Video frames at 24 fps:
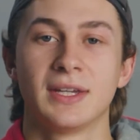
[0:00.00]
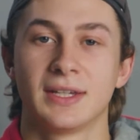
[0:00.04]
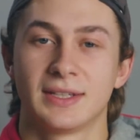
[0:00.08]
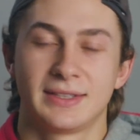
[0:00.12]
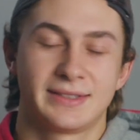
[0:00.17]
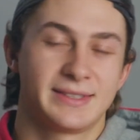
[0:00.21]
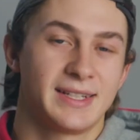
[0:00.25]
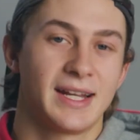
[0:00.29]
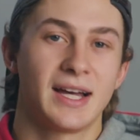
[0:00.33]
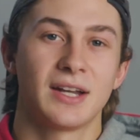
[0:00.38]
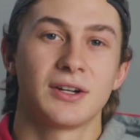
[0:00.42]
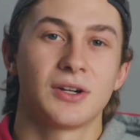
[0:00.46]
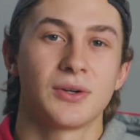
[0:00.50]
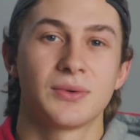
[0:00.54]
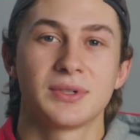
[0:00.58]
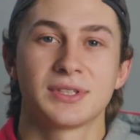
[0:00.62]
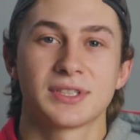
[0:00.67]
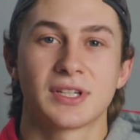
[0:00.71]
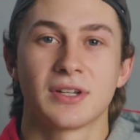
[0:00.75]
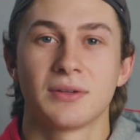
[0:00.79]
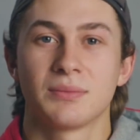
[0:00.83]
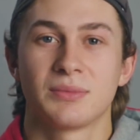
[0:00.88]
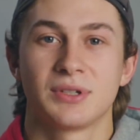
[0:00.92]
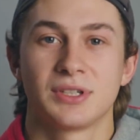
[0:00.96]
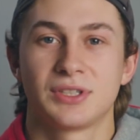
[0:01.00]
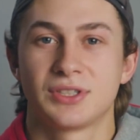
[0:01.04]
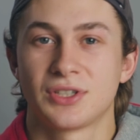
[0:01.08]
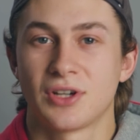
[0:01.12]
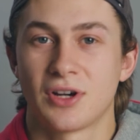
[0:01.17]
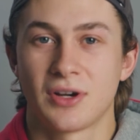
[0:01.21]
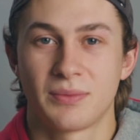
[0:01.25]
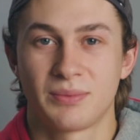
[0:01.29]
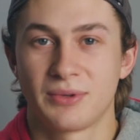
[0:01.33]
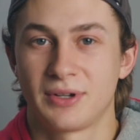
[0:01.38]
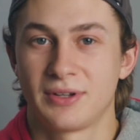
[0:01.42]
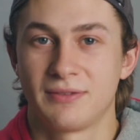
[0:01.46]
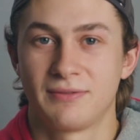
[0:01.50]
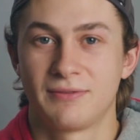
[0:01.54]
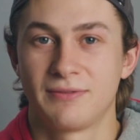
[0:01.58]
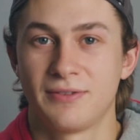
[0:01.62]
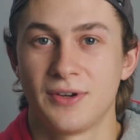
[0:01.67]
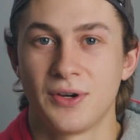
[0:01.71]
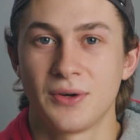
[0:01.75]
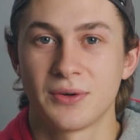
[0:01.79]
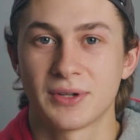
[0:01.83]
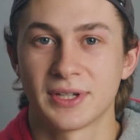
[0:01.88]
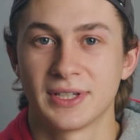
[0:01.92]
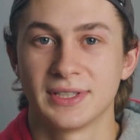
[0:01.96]
It's not always going to be sharp and in
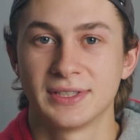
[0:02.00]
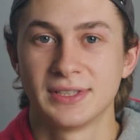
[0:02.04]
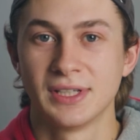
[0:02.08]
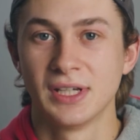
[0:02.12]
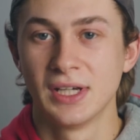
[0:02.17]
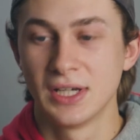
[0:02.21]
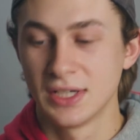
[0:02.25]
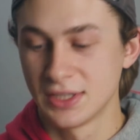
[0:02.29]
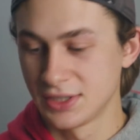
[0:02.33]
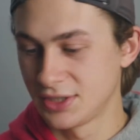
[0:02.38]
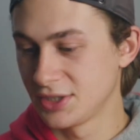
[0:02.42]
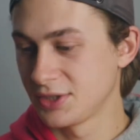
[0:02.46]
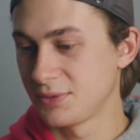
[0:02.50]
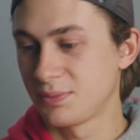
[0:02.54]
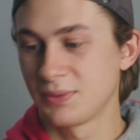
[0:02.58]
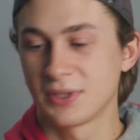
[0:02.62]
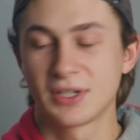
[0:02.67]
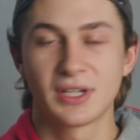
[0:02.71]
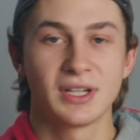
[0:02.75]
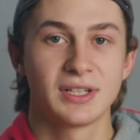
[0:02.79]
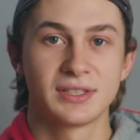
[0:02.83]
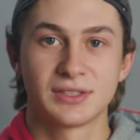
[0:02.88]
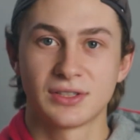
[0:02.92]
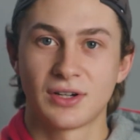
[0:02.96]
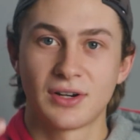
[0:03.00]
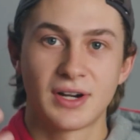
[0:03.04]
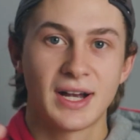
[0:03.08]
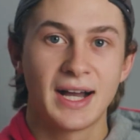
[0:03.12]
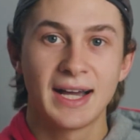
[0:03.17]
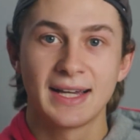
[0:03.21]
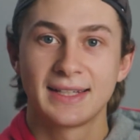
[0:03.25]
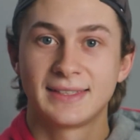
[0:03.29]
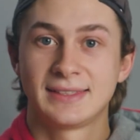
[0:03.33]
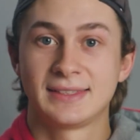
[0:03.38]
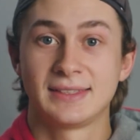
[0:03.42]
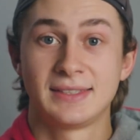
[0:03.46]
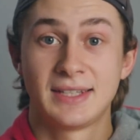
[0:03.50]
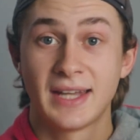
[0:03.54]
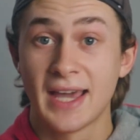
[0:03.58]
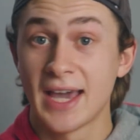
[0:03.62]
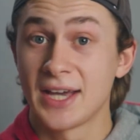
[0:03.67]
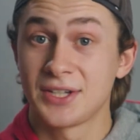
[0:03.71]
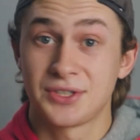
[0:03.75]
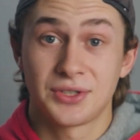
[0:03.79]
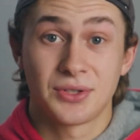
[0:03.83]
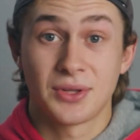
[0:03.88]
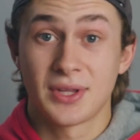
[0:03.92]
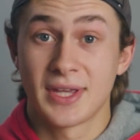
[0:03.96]
focus just because our eyes
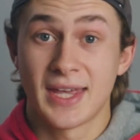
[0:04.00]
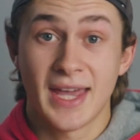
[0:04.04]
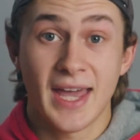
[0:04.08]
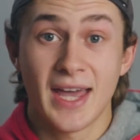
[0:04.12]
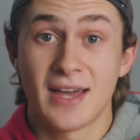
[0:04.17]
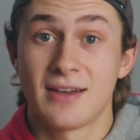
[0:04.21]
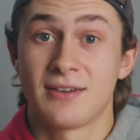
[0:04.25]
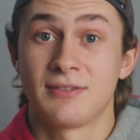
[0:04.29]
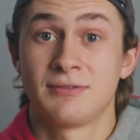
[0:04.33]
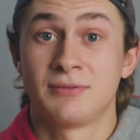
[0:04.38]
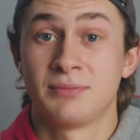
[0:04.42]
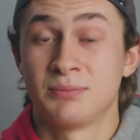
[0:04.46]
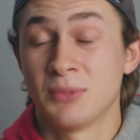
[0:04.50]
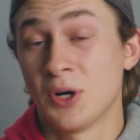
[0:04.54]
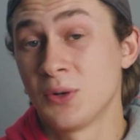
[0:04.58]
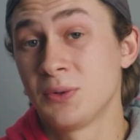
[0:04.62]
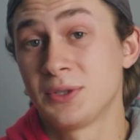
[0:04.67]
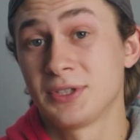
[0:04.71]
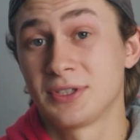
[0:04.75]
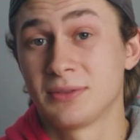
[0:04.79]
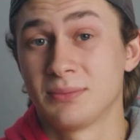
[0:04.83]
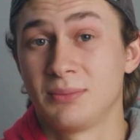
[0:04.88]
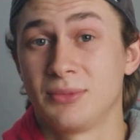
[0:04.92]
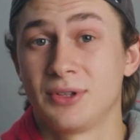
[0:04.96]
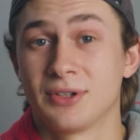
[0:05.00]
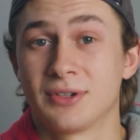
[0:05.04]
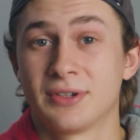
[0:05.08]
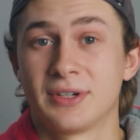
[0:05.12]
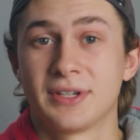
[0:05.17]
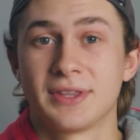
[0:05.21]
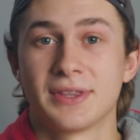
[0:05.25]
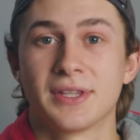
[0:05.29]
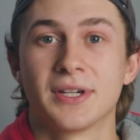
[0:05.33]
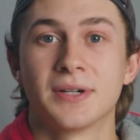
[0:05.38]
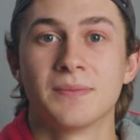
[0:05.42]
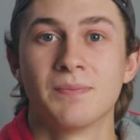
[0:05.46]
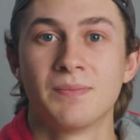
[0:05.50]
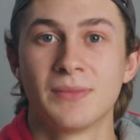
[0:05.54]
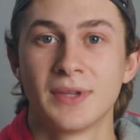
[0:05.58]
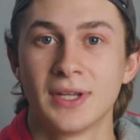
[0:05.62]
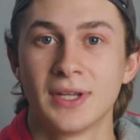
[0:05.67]
naturally have motion blur in them.